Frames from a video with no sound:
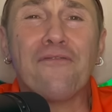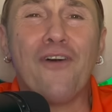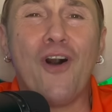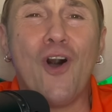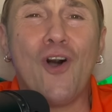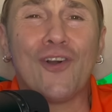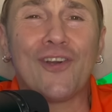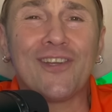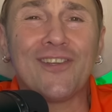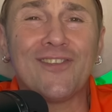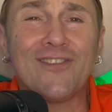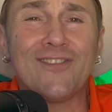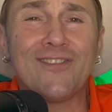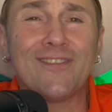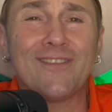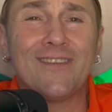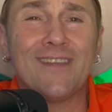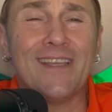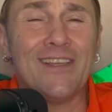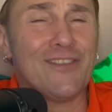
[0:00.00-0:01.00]

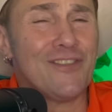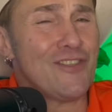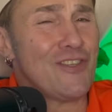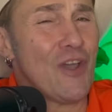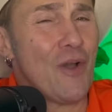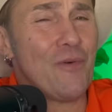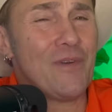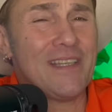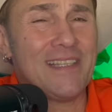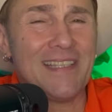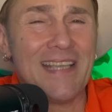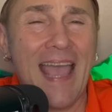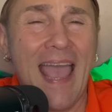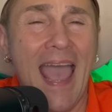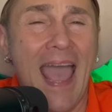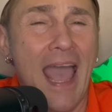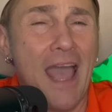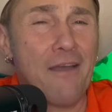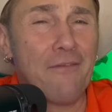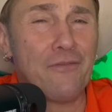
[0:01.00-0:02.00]
August is going to
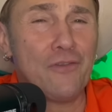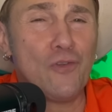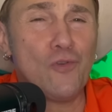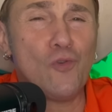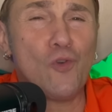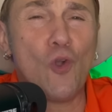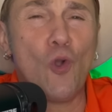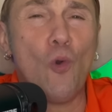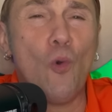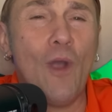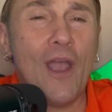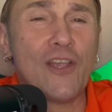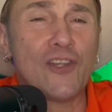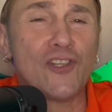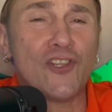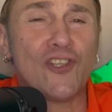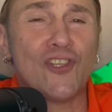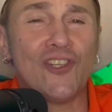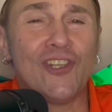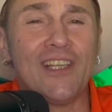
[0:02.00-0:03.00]
have you
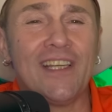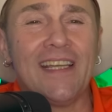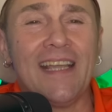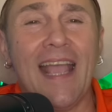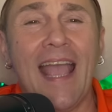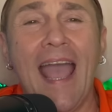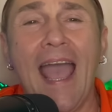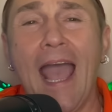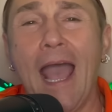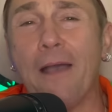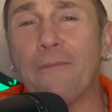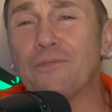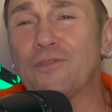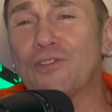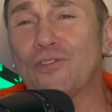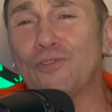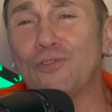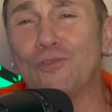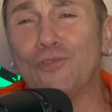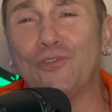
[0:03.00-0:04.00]
questioning
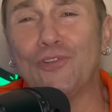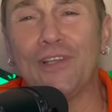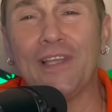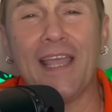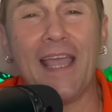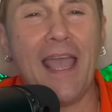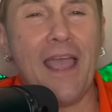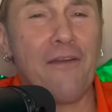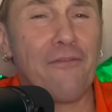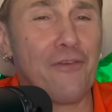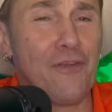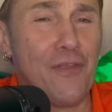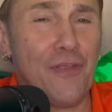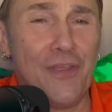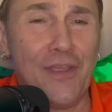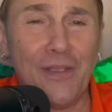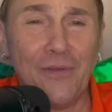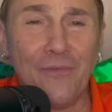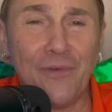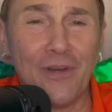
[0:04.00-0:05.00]
absolutely
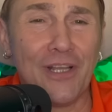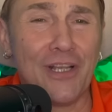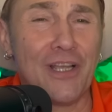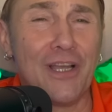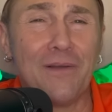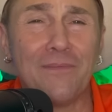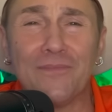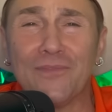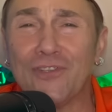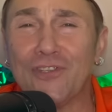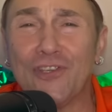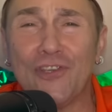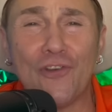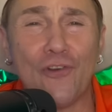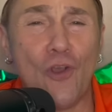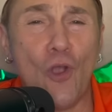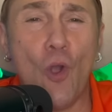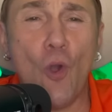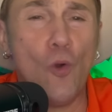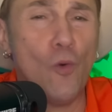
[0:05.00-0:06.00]
everything when it comes to
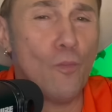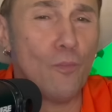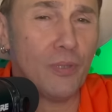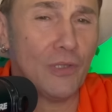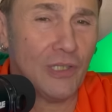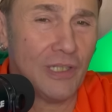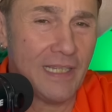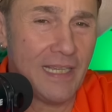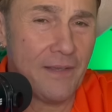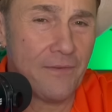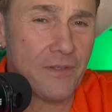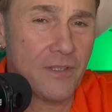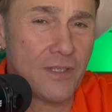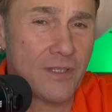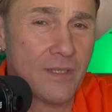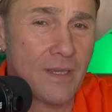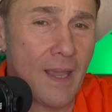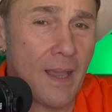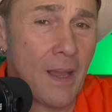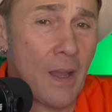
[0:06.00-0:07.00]
your own
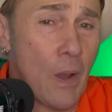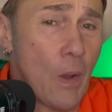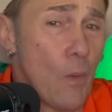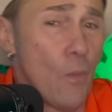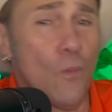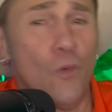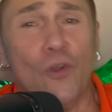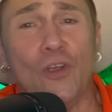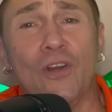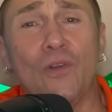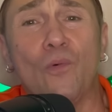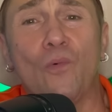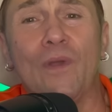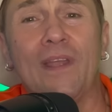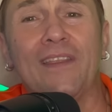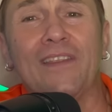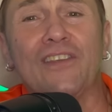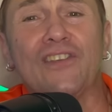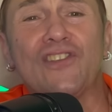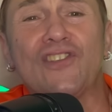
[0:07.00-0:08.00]
beliefs. We're going to
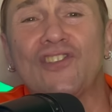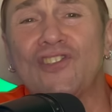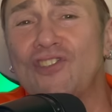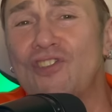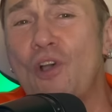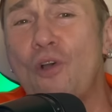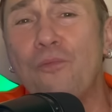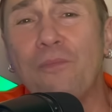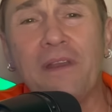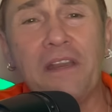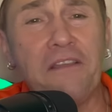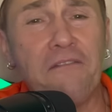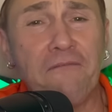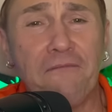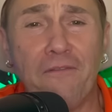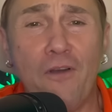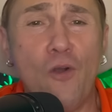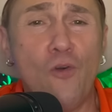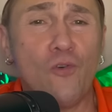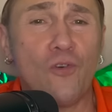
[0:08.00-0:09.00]
witness so many
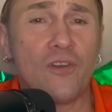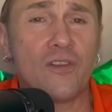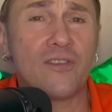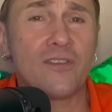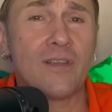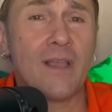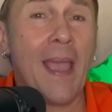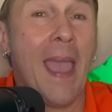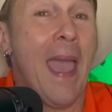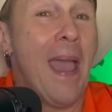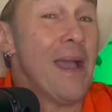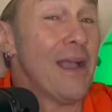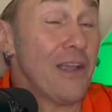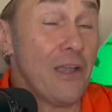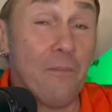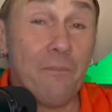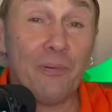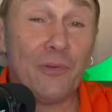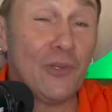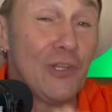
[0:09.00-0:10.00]
folks
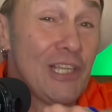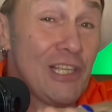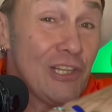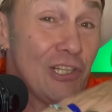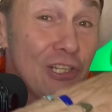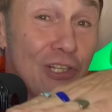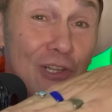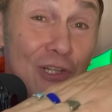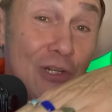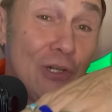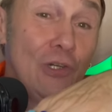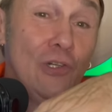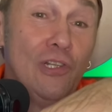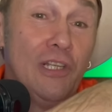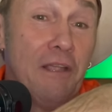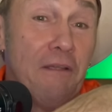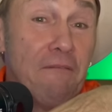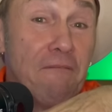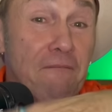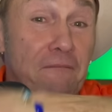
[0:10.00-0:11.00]
completely,
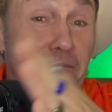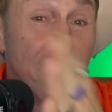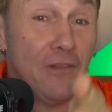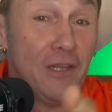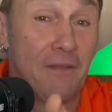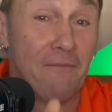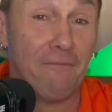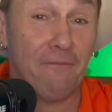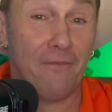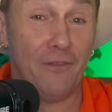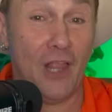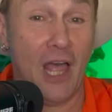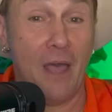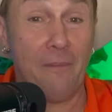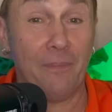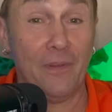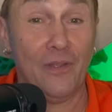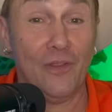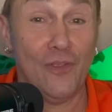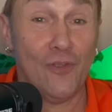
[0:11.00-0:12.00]
literally
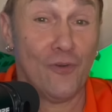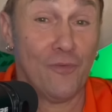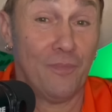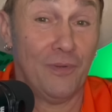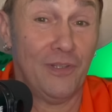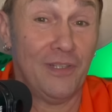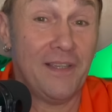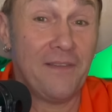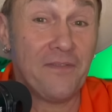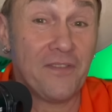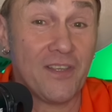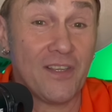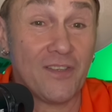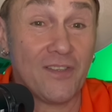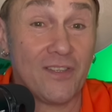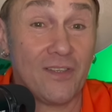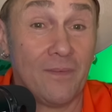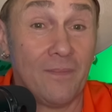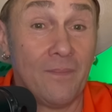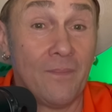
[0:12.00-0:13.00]
flip-flopping their belief
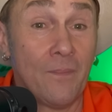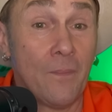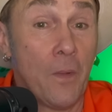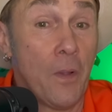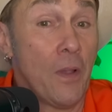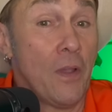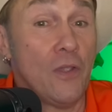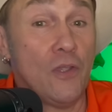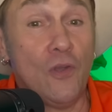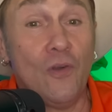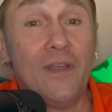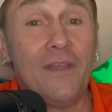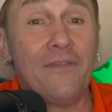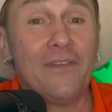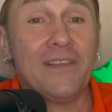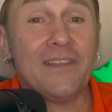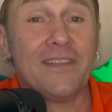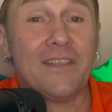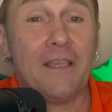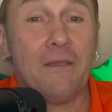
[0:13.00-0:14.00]
system. You'll
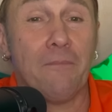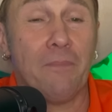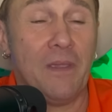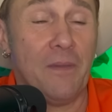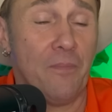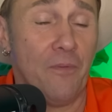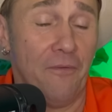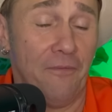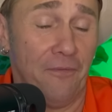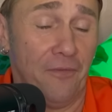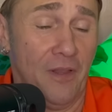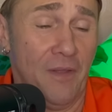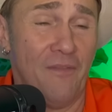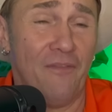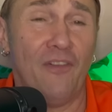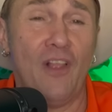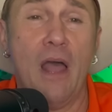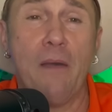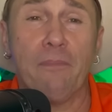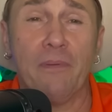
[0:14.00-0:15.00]
even see people
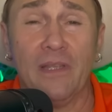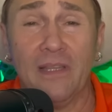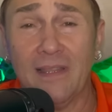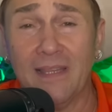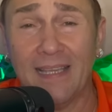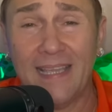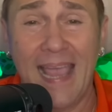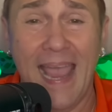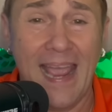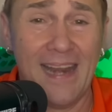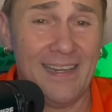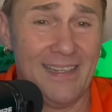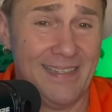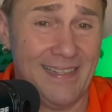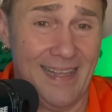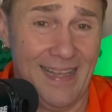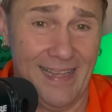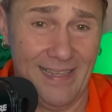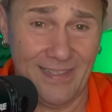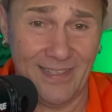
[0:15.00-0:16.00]
flip-flopping the
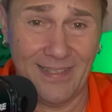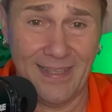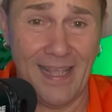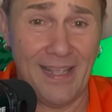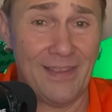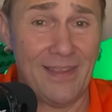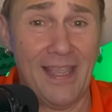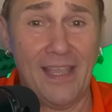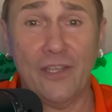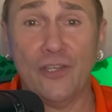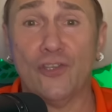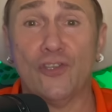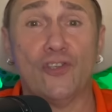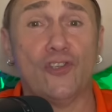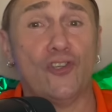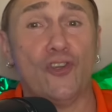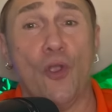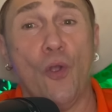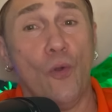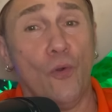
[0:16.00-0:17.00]
candidates that they
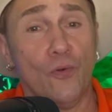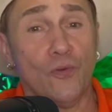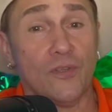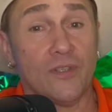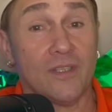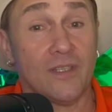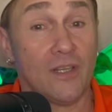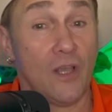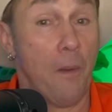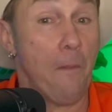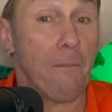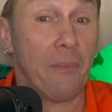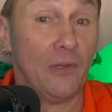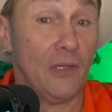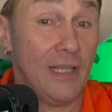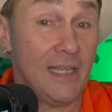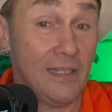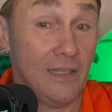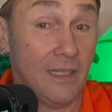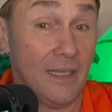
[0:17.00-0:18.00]
chose
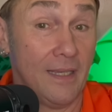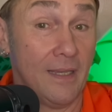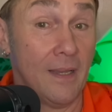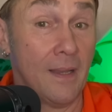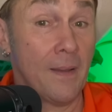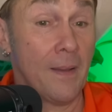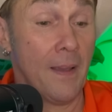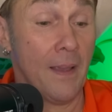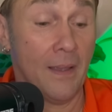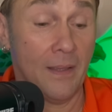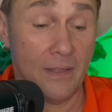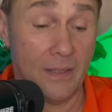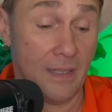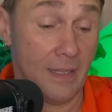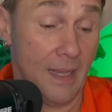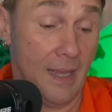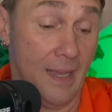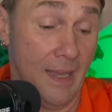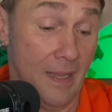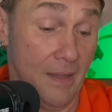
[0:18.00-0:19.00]
completely
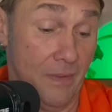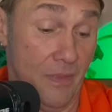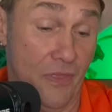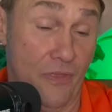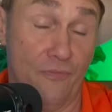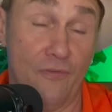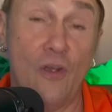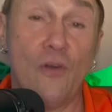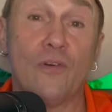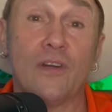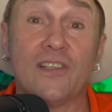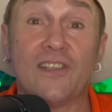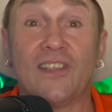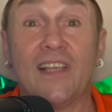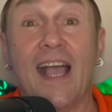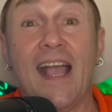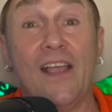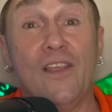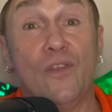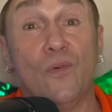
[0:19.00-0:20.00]
and throwing
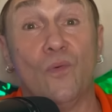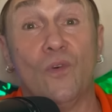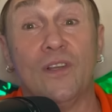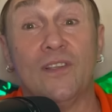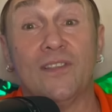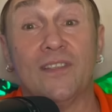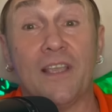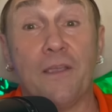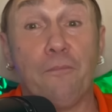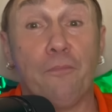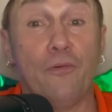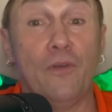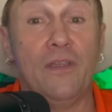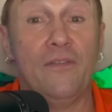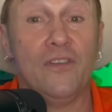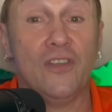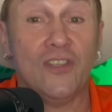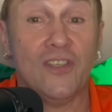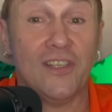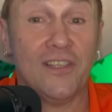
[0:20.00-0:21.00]
aside the ones they
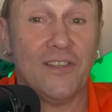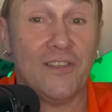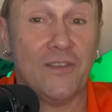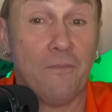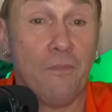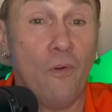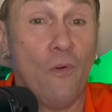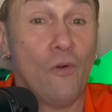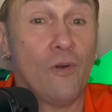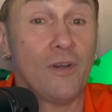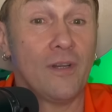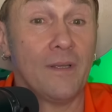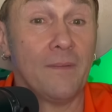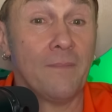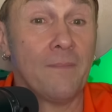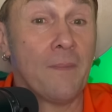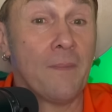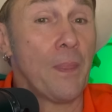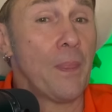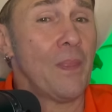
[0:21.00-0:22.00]
previously supported.
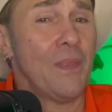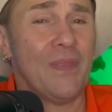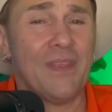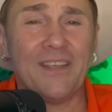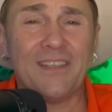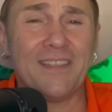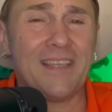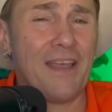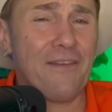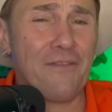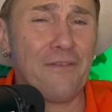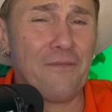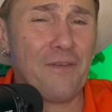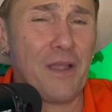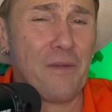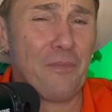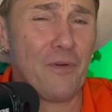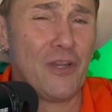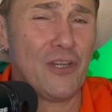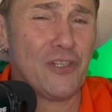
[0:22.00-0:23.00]
The seventh
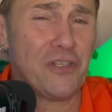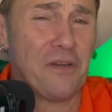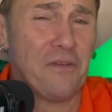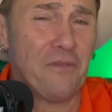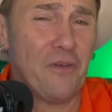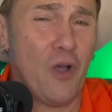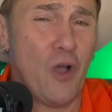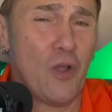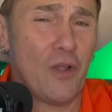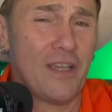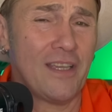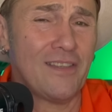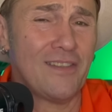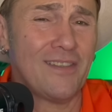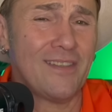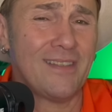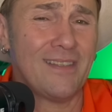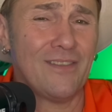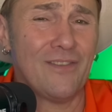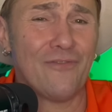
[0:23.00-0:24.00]
vibration of
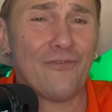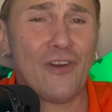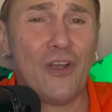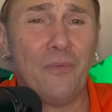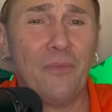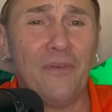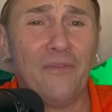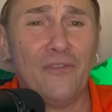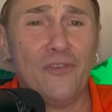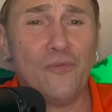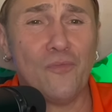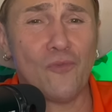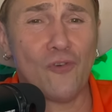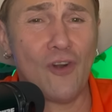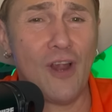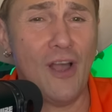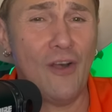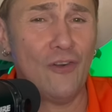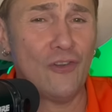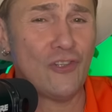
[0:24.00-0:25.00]
August in the realm of
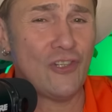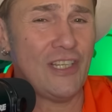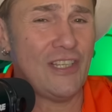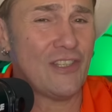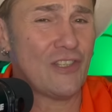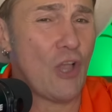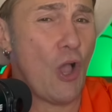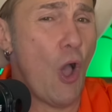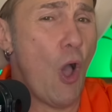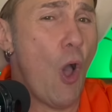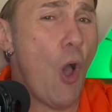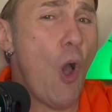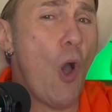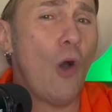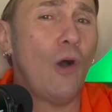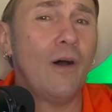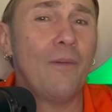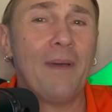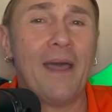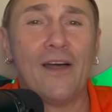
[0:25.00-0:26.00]
numerology is
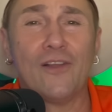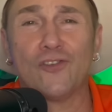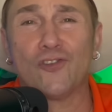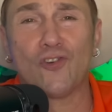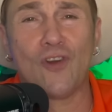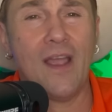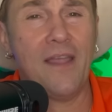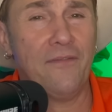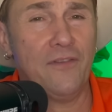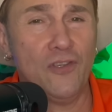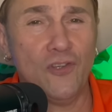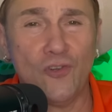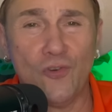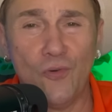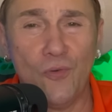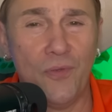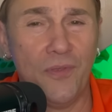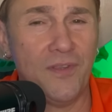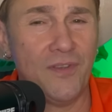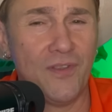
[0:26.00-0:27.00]
all about driving
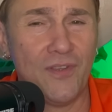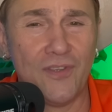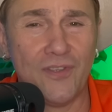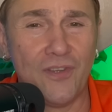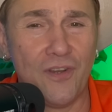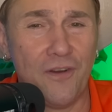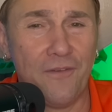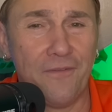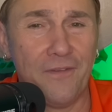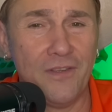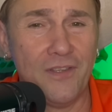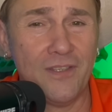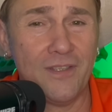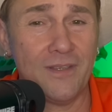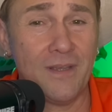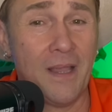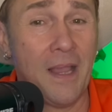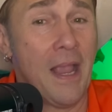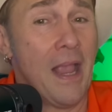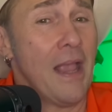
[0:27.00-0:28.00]
truth to the surface.
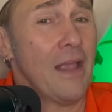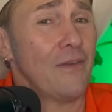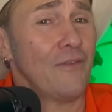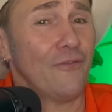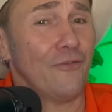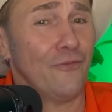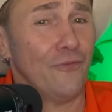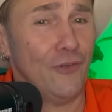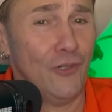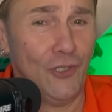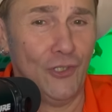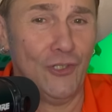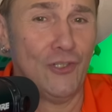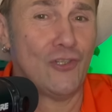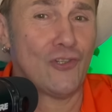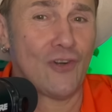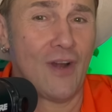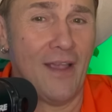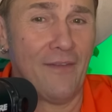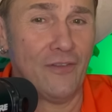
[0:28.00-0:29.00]
Really
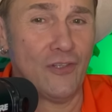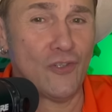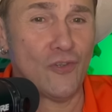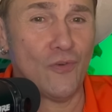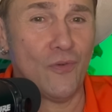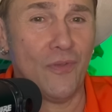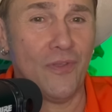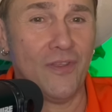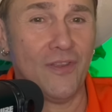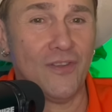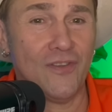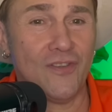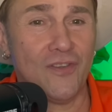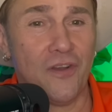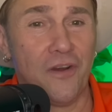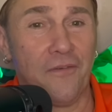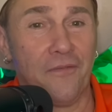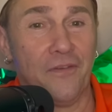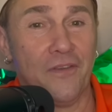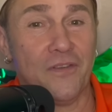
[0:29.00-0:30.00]
driving truth to the
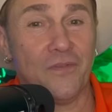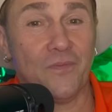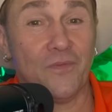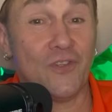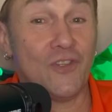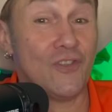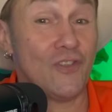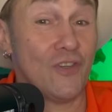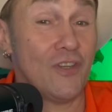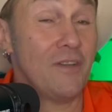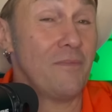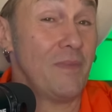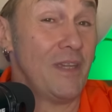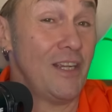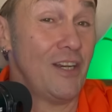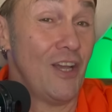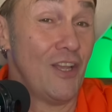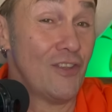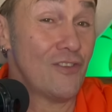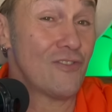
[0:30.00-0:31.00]
surface, which is going to be
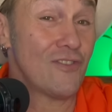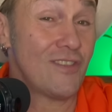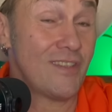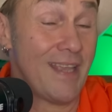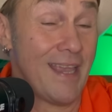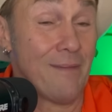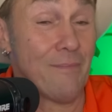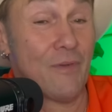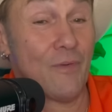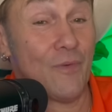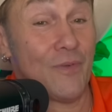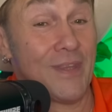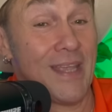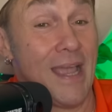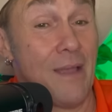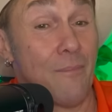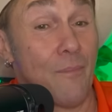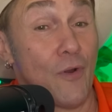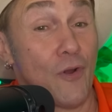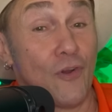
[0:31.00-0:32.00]
an understatement with
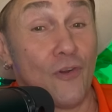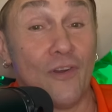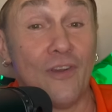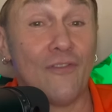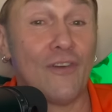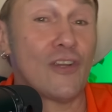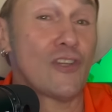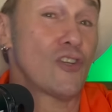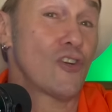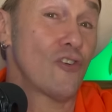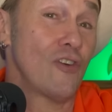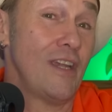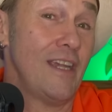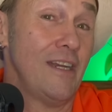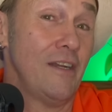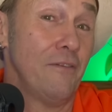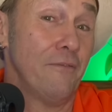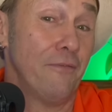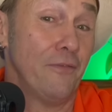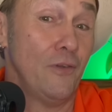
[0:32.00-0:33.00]
that Mercury retrograde
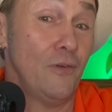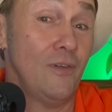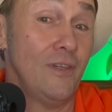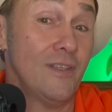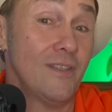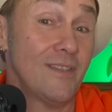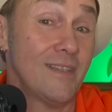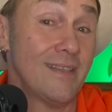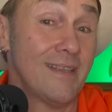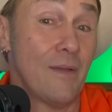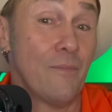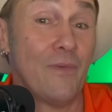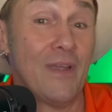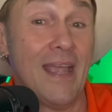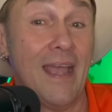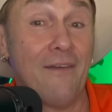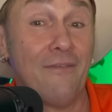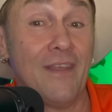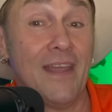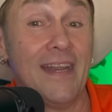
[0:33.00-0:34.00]
influence. And then we
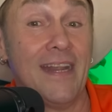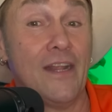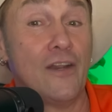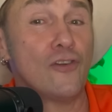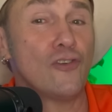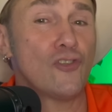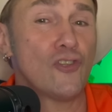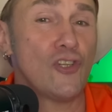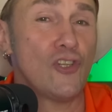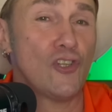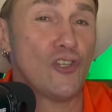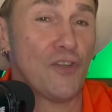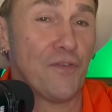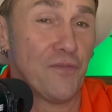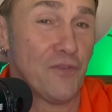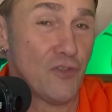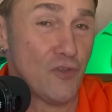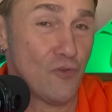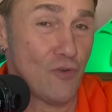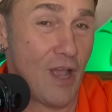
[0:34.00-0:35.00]
have that energy shift
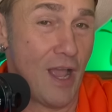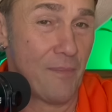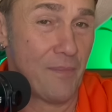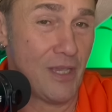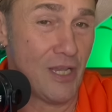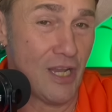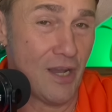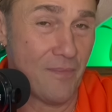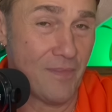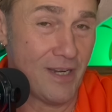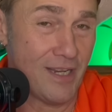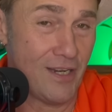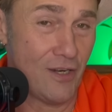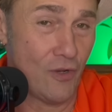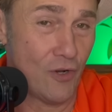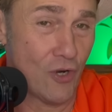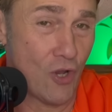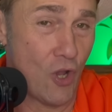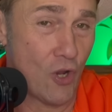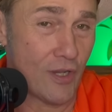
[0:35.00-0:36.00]
tsunami coming in
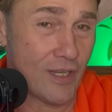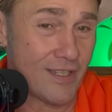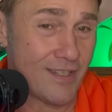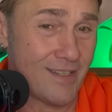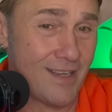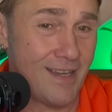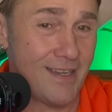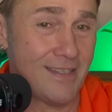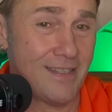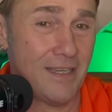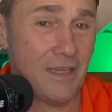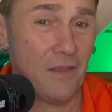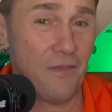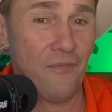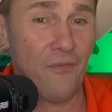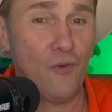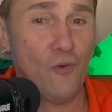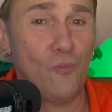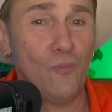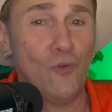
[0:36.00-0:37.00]
on August 19th,
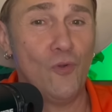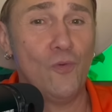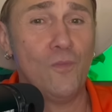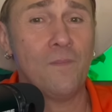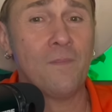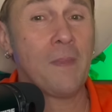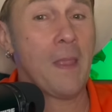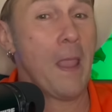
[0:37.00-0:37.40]
full moon.